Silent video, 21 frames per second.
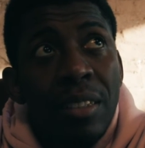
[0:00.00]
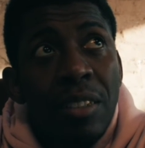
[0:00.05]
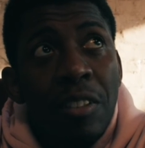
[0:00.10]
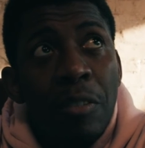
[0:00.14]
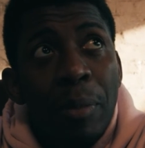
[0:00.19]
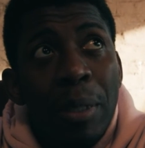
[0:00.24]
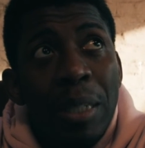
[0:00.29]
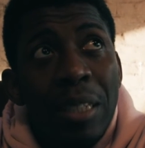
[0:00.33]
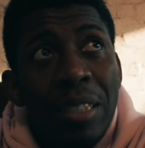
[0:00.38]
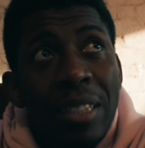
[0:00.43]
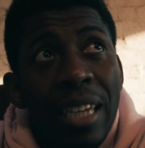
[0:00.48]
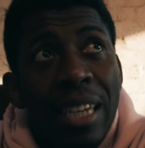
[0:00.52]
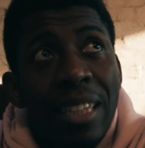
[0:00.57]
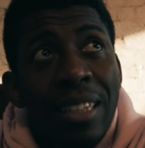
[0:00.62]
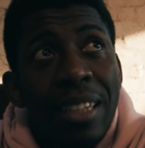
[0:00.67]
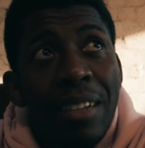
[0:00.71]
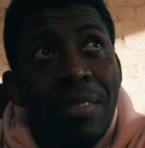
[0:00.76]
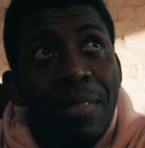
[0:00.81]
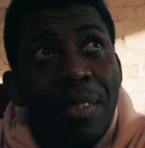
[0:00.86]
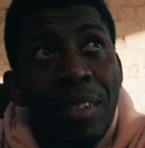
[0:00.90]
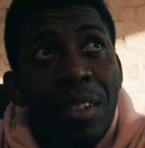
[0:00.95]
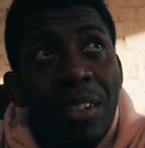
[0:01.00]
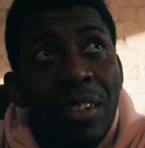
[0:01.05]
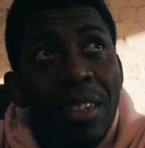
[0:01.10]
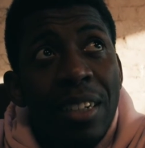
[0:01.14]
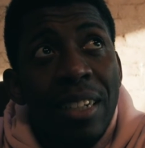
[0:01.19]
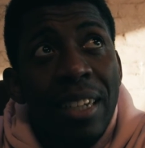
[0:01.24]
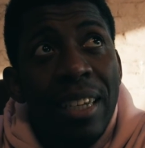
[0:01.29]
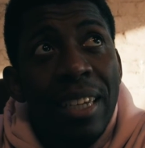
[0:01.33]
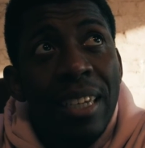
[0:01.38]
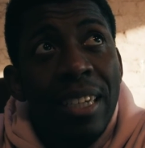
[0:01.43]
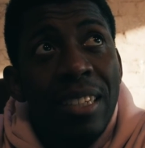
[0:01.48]
You've been sitting there for
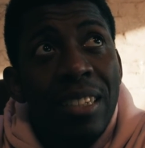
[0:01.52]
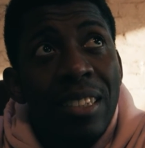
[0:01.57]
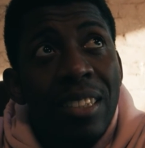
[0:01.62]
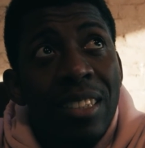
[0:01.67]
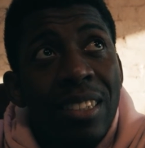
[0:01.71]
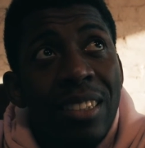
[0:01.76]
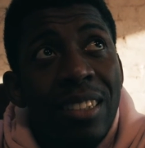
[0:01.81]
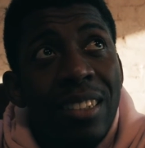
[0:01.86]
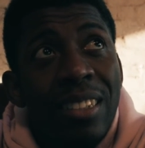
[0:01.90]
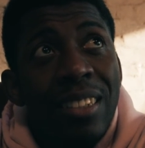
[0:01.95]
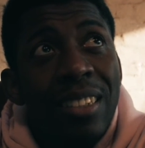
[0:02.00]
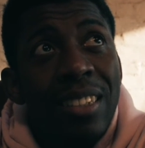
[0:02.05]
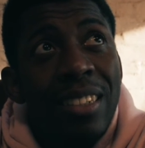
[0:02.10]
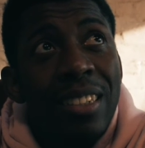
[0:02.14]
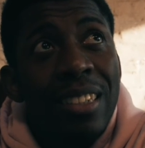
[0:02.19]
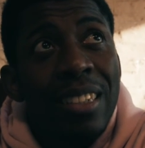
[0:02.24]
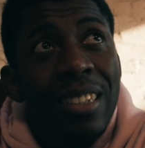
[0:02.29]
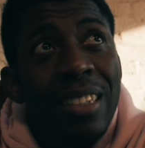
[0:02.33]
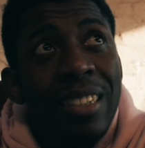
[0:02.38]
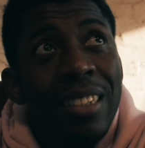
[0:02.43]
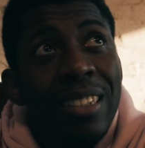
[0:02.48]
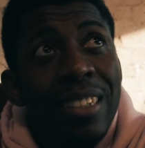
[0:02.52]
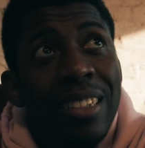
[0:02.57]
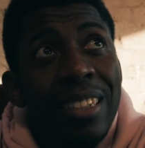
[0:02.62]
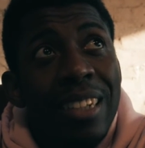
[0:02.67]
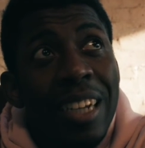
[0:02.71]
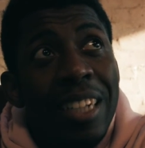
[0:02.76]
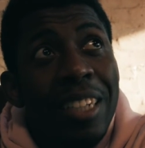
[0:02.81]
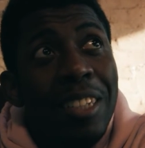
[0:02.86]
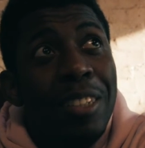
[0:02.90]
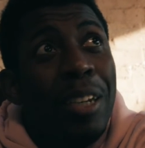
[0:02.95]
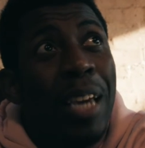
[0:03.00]
nine years.
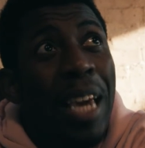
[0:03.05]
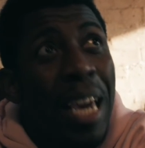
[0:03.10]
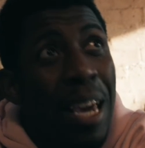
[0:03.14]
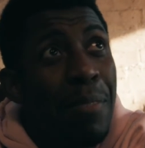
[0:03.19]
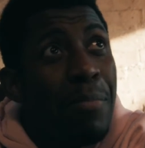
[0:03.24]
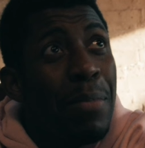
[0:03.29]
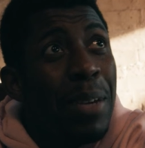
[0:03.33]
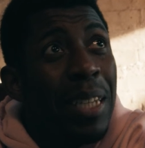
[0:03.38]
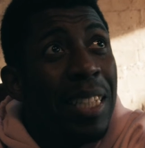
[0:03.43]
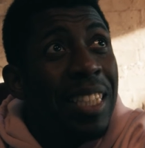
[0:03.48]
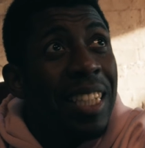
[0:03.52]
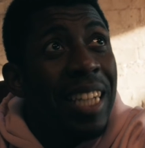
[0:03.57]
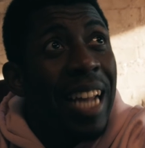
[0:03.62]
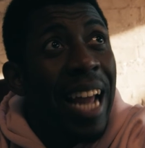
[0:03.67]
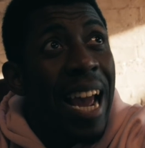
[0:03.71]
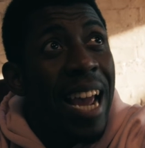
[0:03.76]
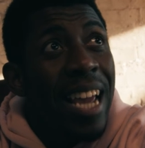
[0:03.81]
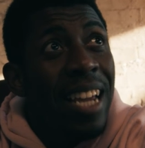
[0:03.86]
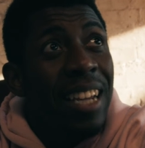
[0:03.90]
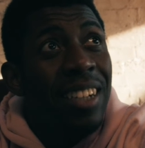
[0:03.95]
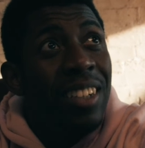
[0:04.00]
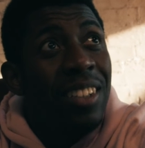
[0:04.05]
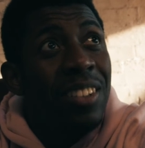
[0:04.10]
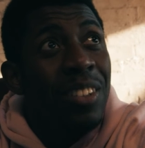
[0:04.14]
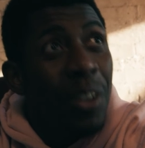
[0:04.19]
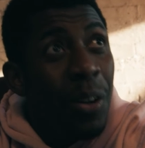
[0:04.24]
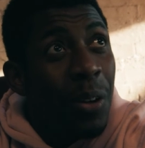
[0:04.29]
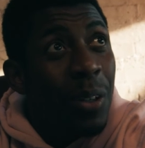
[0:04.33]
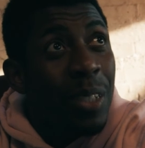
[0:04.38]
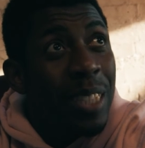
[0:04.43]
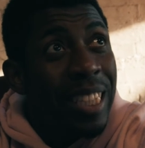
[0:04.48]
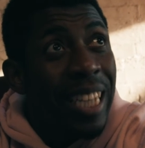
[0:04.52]
And you hit me today!
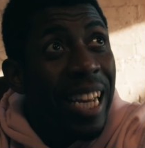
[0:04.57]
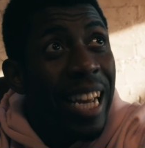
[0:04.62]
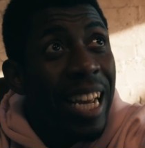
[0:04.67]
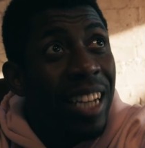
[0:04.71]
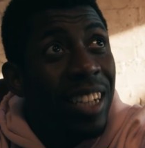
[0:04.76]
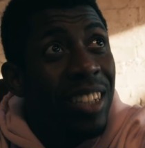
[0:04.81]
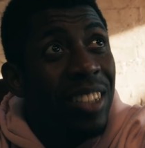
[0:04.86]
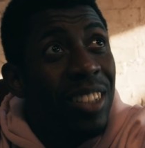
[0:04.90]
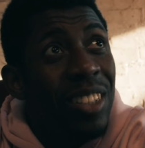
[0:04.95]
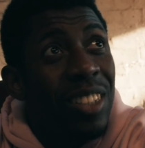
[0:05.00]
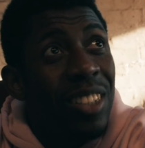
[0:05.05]
Naughty!